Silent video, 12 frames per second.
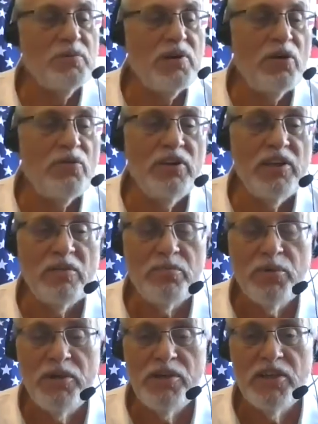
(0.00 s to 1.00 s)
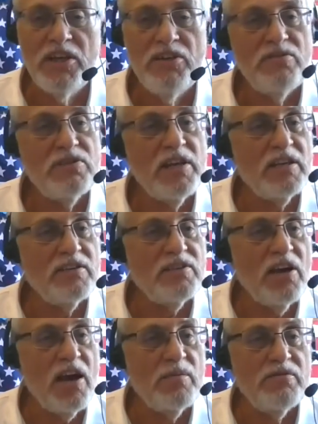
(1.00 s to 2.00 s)
I really appreciate you taking
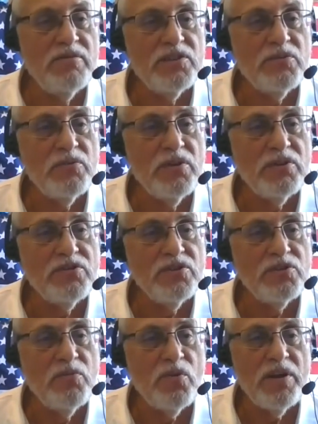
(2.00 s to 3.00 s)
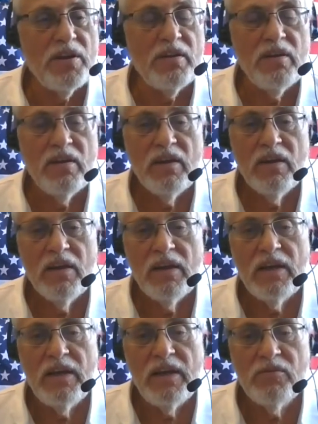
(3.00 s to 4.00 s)
time to visit with us this morning,
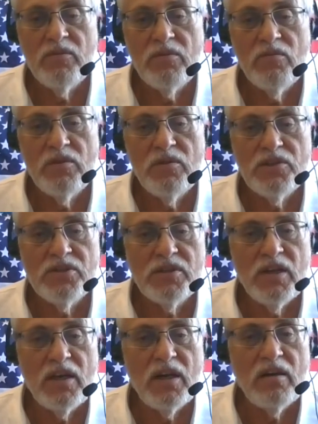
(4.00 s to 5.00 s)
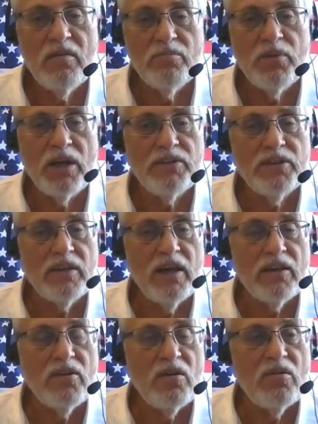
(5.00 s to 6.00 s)
and we wish Project
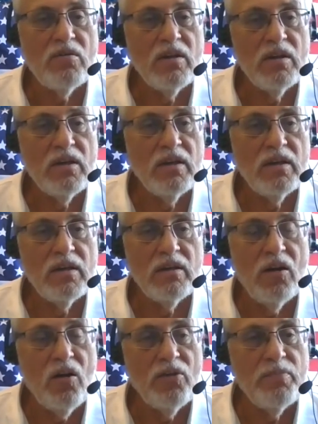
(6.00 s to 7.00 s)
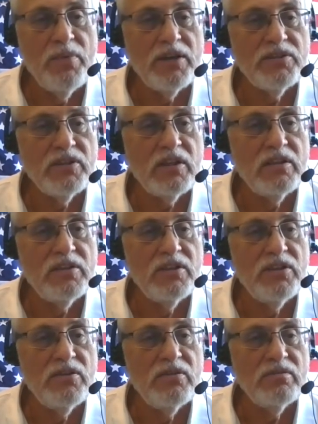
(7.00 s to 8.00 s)
Echo all the best to
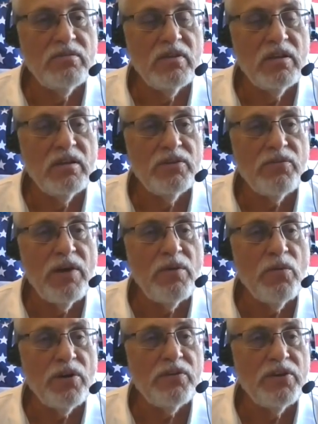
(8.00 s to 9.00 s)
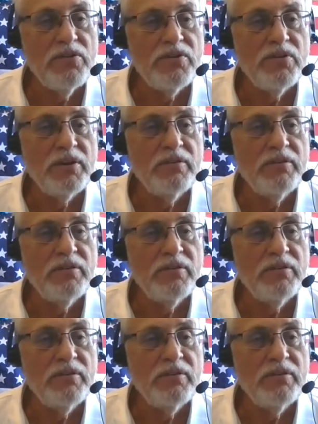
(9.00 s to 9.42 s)
continue the great work that you're doing.